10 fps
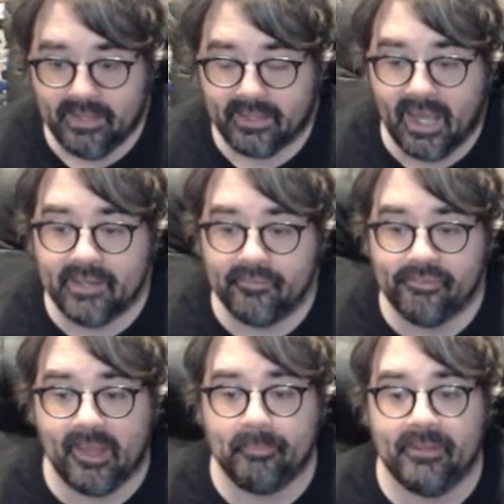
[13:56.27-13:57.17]
kind of
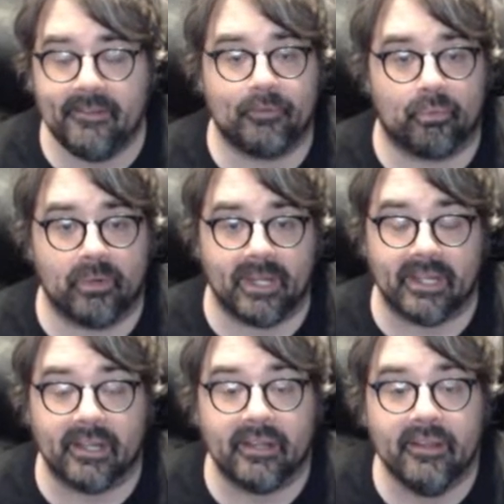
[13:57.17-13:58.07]
stepped into the
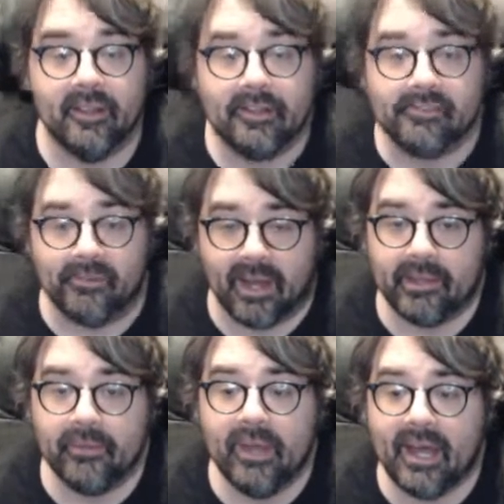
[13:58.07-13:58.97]
ring. So now
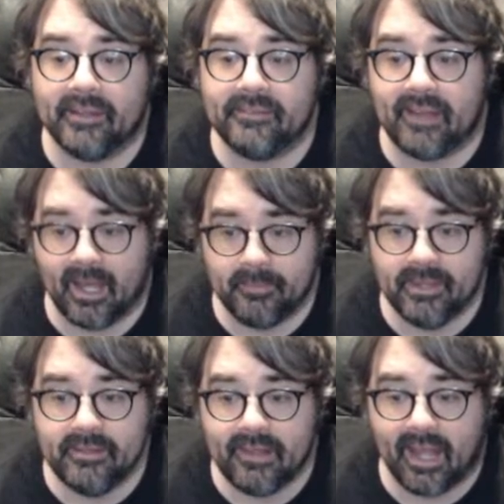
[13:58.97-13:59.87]
you had
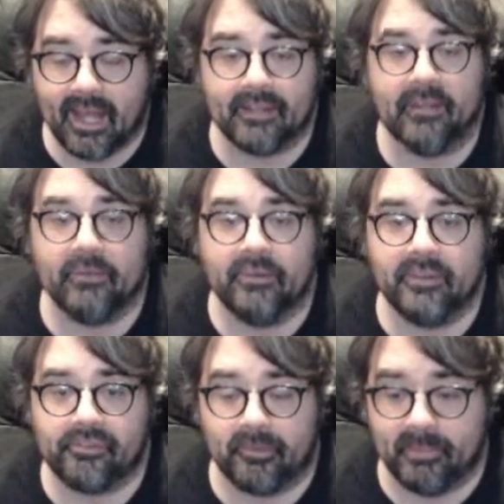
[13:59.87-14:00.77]
Diamond and Lunar
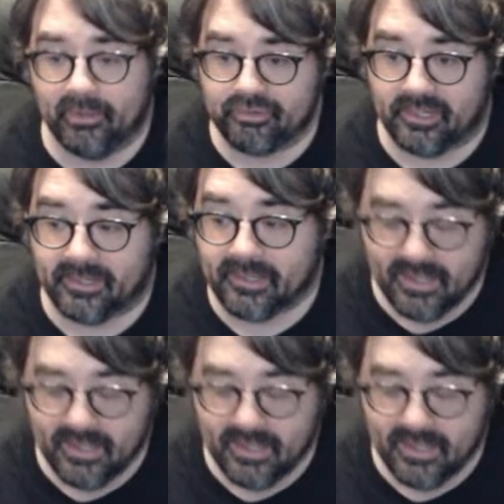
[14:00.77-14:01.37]
Distribution.